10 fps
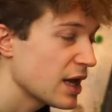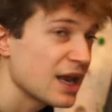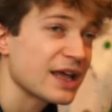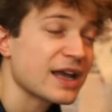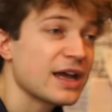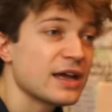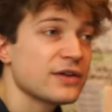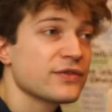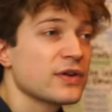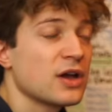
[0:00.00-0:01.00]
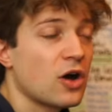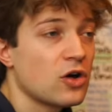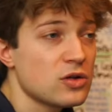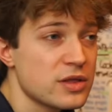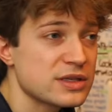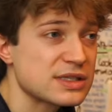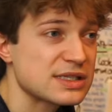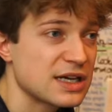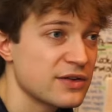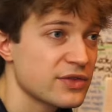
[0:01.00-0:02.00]
Like, I have all the
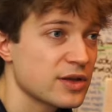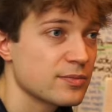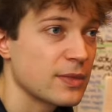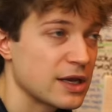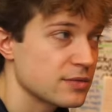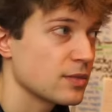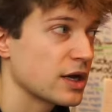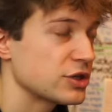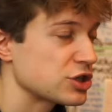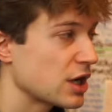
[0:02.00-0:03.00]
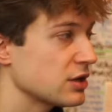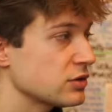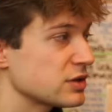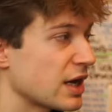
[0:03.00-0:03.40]
stuff that made my childhood,